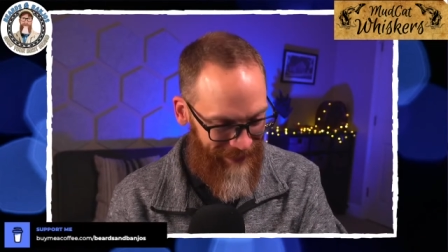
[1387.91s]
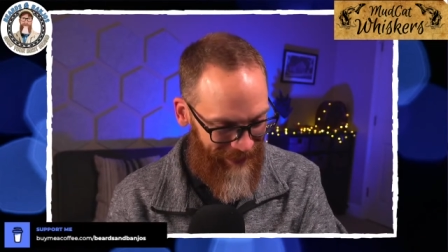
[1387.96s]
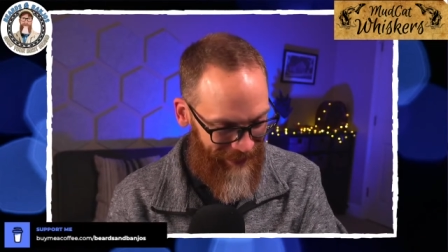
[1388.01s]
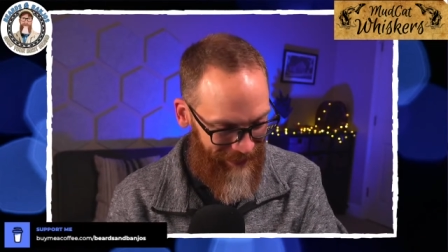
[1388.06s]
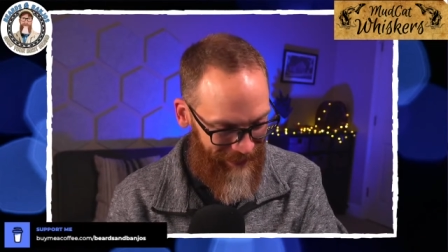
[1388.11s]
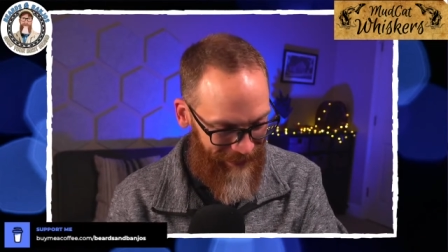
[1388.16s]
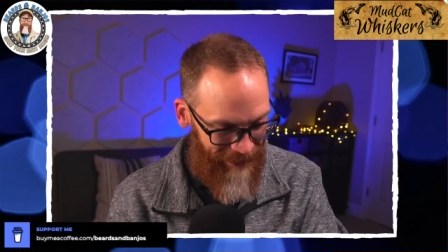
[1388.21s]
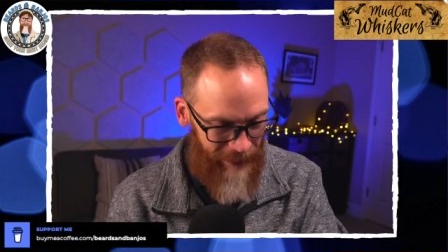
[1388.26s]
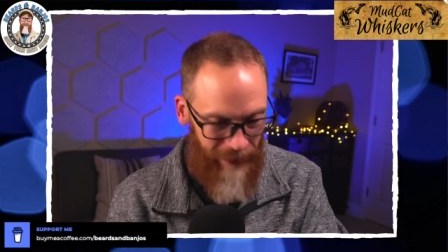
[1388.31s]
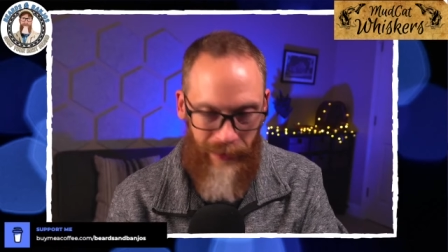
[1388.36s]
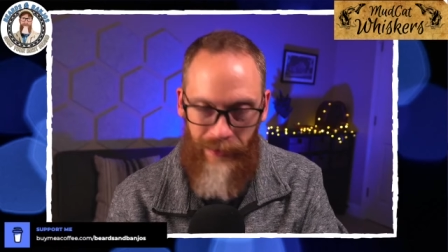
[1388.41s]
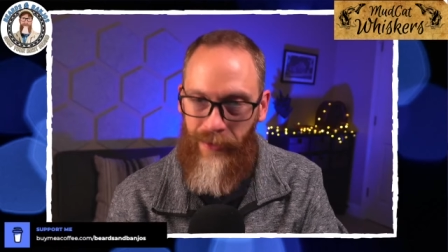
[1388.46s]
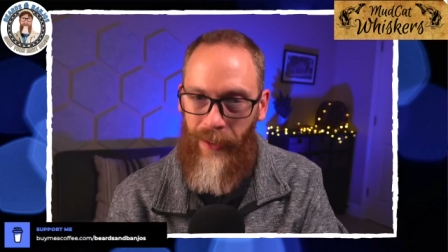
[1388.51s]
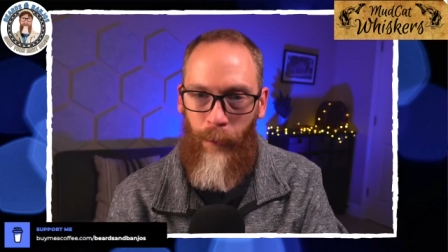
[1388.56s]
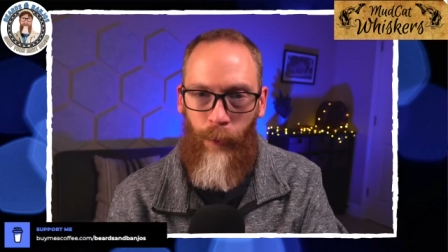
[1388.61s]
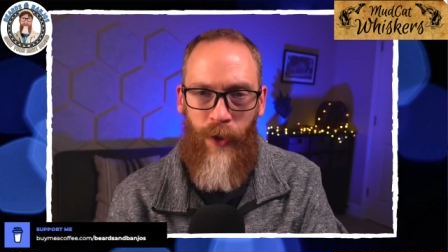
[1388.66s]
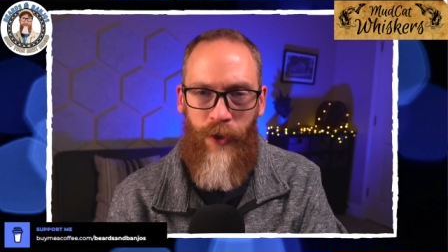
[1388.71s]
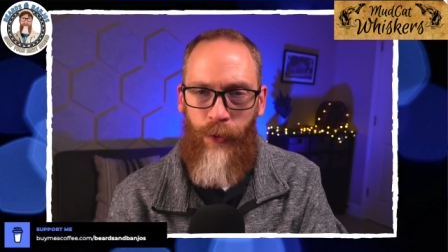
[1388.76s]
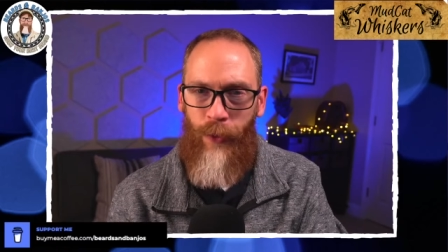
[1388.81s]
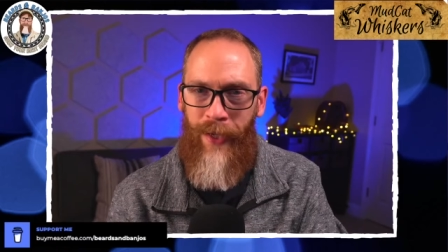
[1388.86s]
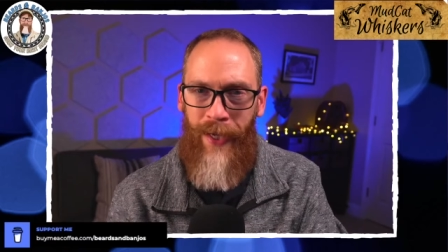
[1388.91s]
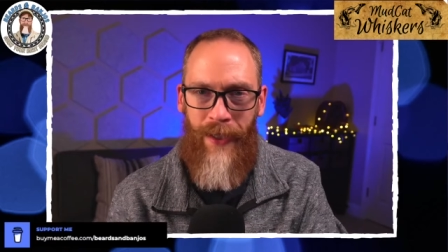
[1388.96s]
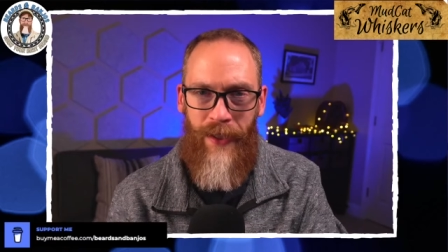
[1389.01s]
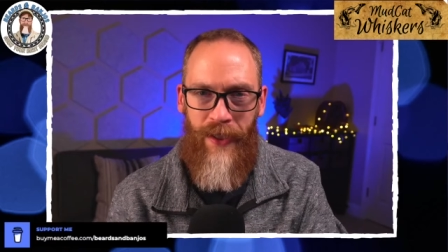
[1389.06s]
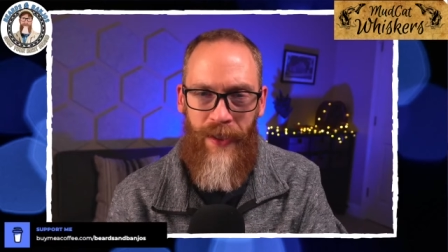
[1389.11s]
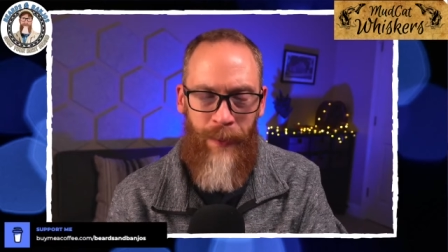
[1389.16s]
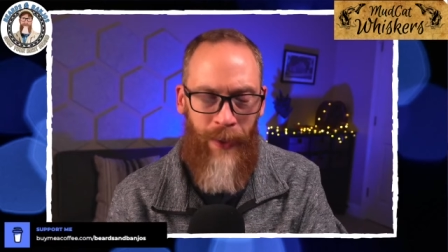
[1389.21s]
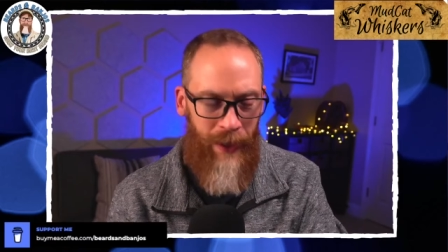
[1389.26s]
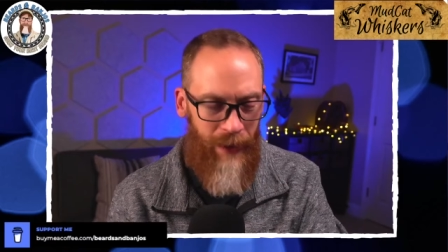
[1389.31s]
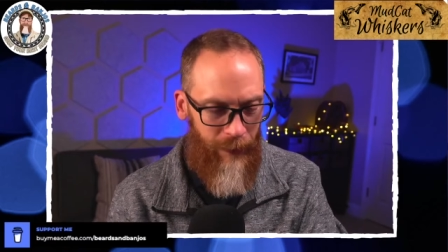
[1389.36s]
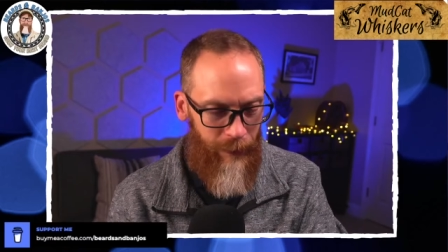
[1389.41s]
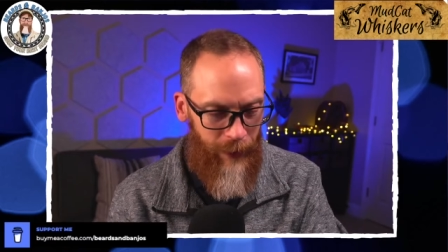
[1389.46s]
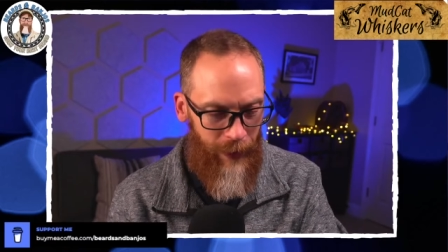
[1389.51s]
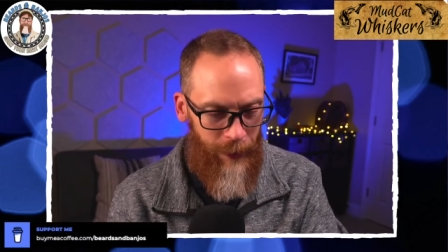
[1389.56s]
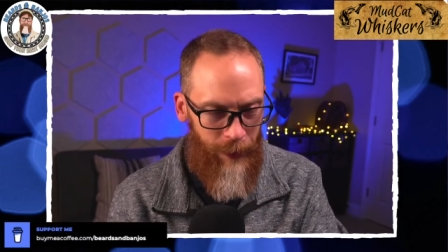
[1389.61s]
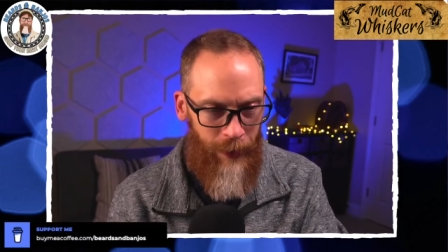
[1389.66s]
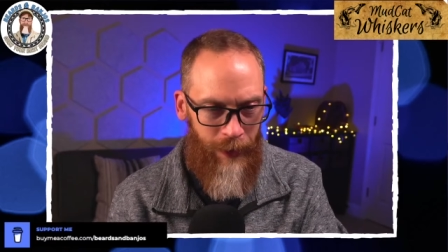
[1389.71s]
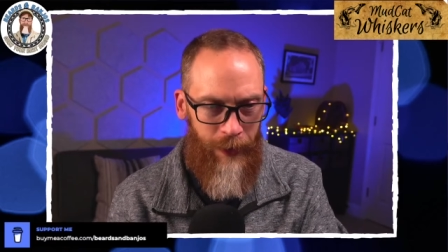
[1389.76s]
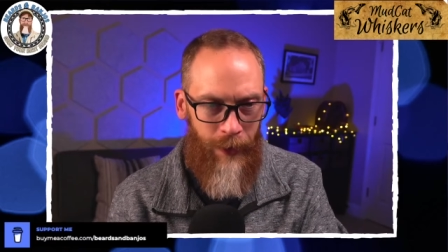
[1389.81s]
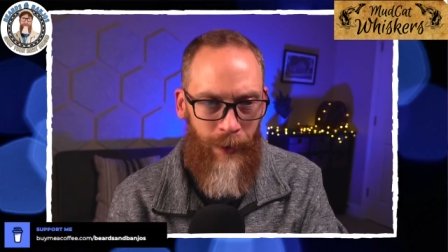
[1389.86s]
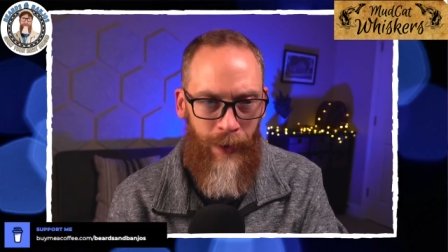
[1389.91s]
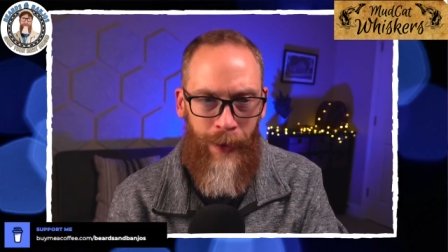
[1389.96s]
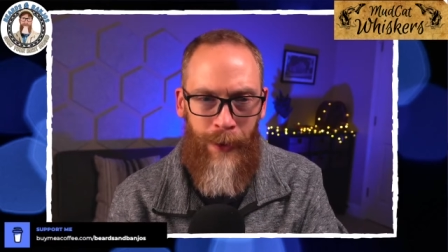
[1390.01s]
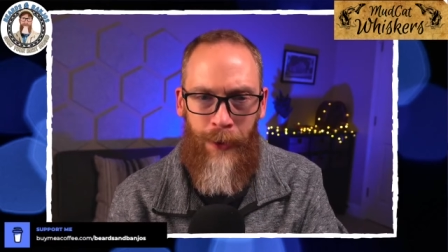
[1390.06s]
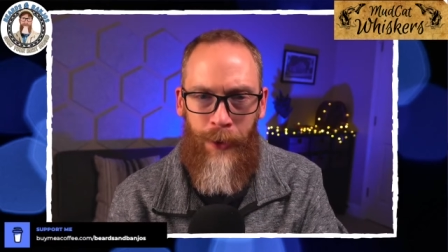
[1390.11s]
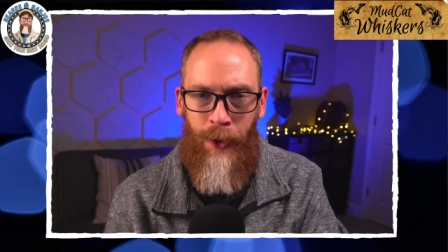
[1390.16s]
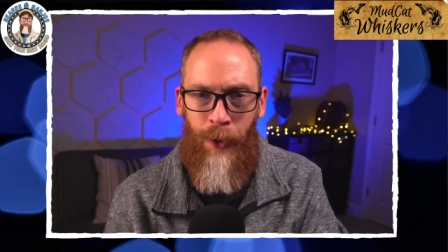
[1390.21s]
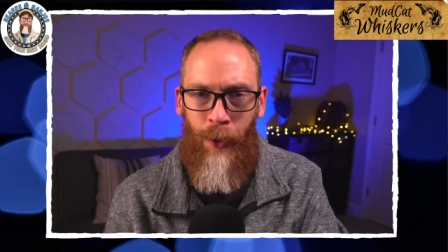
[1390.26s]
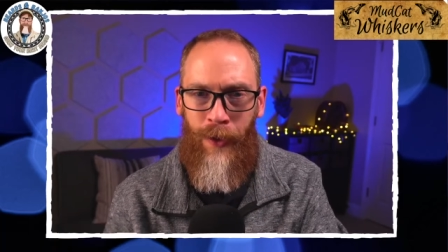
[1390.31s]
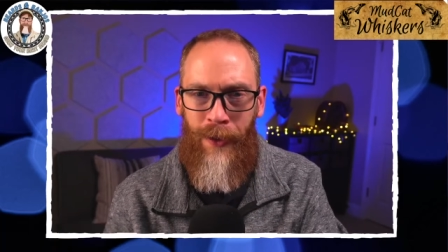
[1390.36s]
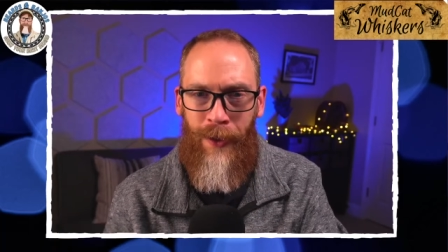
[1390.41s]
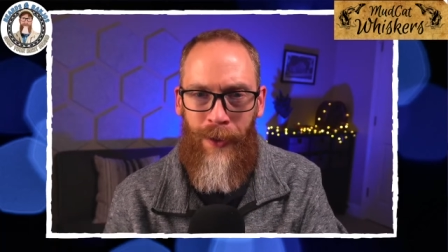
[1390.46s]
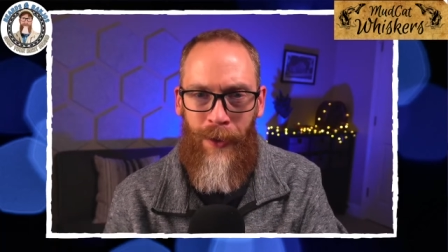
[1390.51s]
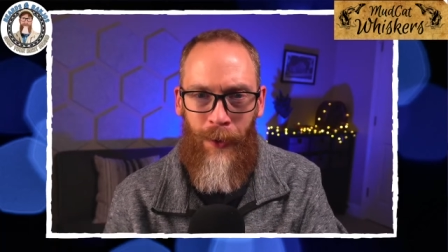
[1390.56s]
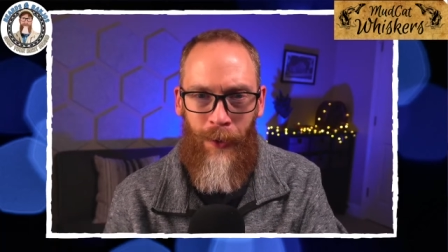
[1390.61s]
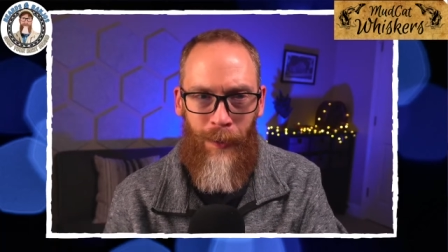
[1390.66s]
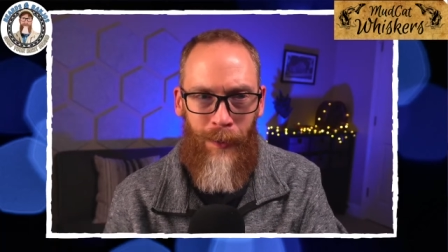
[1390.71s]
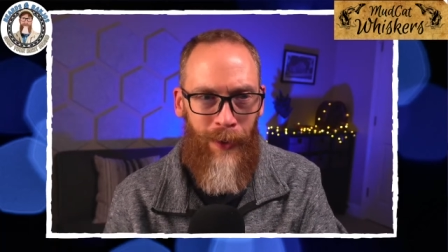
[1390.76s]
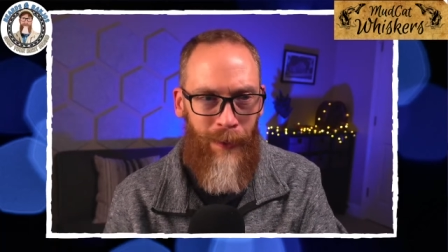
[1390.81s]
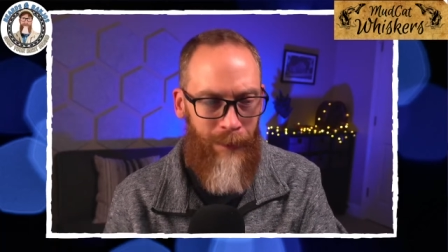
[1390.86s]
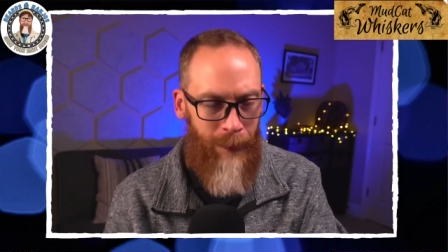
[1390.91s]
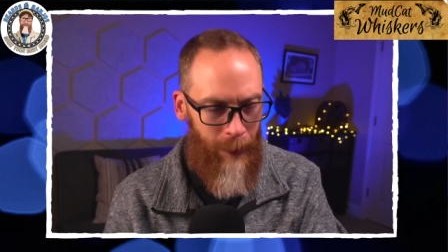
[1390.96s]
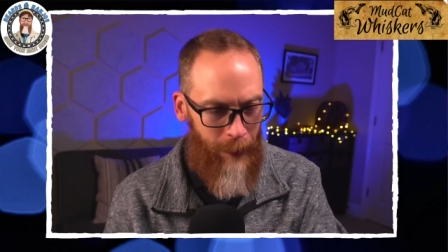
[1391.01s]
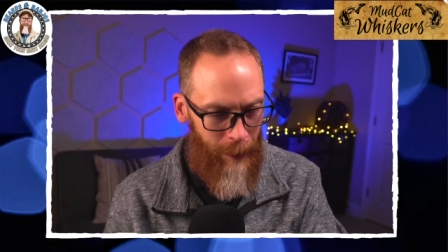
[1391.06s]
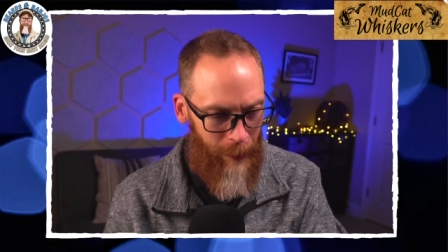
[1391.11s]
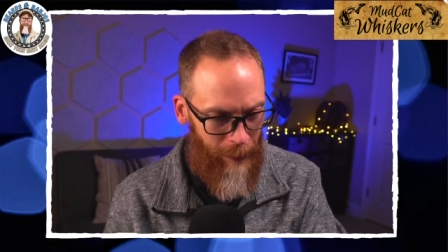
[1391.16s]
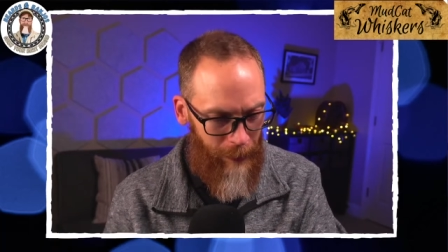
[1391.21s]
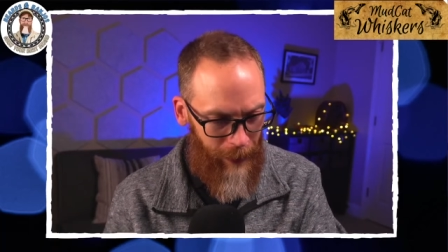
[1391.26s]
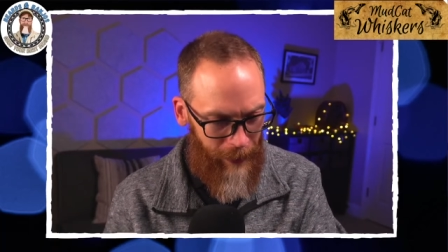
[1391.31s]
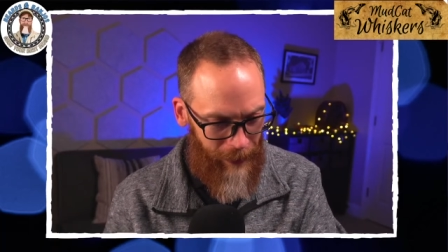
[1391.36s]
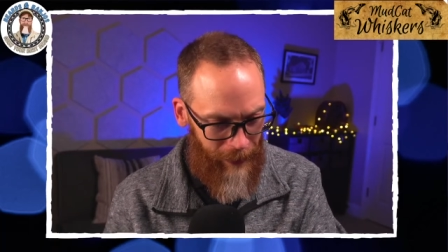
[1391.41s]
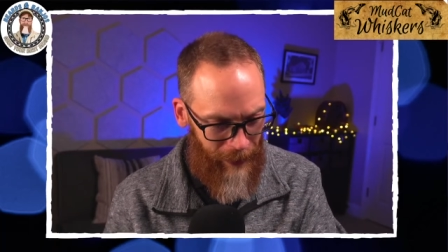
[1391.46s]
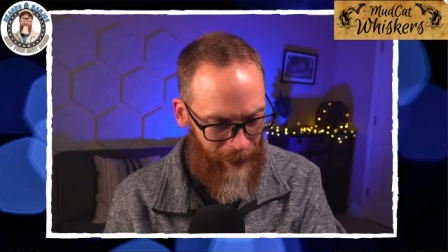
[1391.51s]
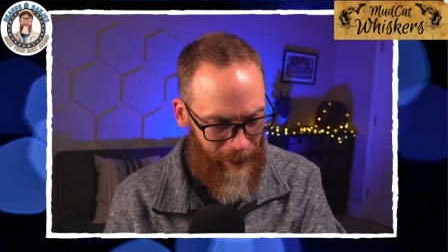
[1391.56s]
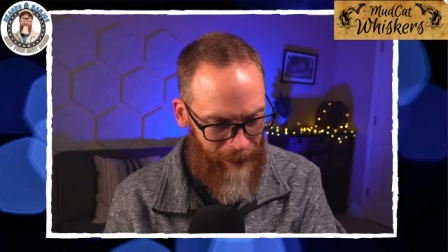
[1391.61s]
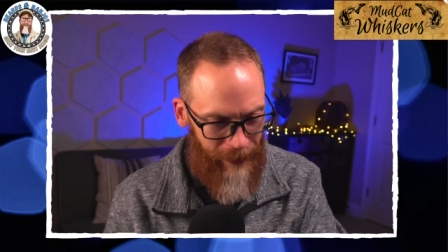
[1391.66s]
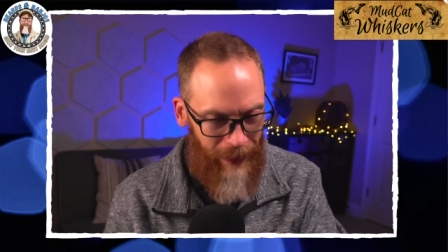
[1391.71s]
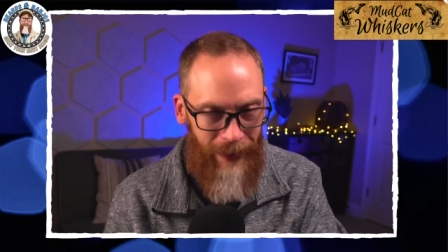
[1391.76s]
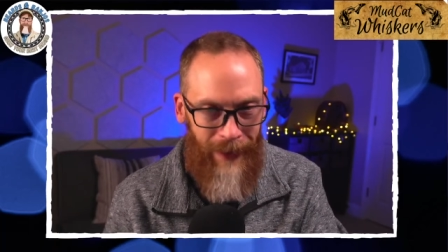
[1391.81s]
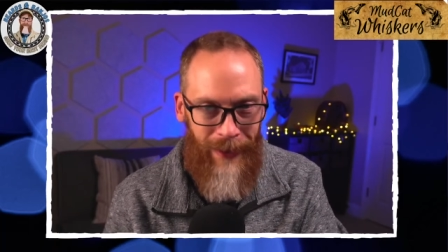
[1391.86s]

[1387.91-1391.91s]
I wish we had smell-o-vision. You could enjoy it a little bit more, right, guys?